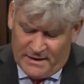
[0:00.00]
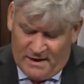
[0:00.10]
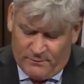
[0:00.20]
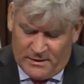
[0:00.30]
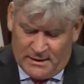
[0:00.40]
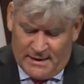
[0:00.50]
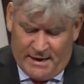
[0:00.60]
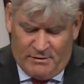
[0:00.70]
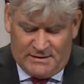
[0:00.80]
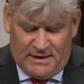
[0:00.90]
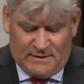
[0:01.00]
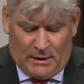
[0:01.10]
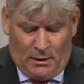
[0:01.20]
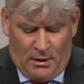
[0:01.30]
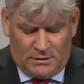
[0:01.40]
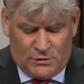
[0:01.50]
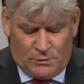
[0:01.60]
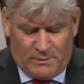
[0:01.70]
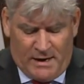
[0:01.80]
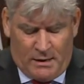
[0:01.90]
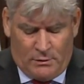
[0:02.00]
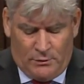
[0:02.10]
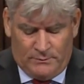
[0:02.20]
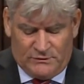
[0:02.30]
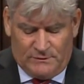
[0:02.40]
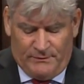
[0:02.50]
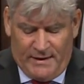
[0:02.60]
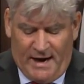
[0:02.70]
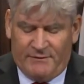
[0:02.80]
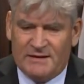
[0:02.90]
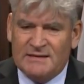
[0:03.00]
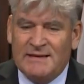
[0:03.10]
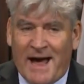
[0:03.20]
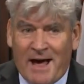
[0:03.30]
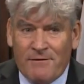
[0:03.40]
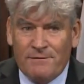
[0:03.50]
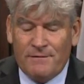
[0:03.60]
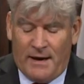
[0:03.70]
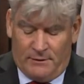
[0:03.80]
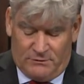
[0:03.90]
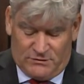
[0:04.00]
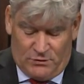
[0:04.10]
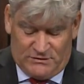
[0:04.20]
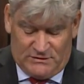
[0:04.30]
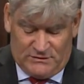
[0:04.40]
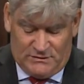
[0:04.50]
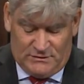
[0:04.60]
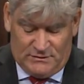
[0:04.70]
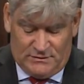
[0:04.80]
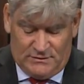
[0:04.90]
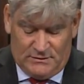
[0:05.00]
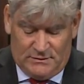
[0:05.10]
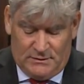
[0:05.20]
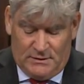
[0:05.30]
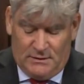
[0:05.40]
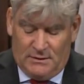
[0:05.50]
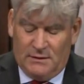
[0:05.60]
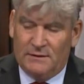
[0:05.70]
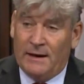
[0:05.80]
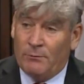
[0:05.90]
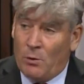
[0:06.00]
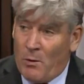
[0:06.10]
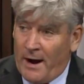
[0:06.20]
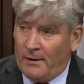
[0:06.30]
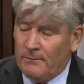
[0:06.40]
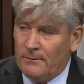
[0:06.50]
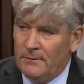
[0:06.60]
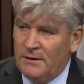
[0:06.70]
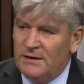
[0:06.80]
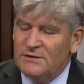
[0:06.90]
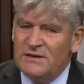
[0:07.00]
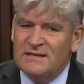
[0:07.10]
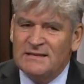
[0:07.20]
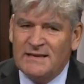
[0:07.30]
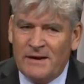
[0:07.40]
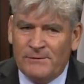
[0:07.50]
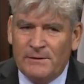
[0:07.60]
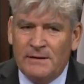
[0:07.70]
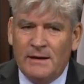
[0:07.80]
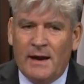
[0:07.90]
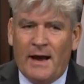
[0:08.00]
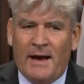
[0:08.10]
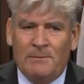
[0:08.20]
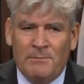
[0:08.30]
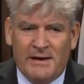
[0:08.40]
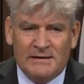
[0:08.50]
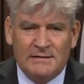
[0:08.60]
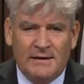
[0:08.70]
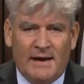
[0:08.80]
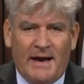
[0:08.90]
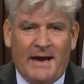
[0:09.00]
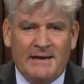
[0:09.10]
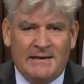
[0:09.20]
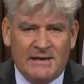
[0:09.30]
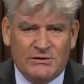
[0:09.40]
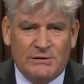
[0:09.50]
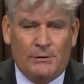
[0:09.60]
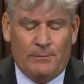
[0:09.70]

government guarantee that long-term care homes have the staff and resources they require to safely admit additional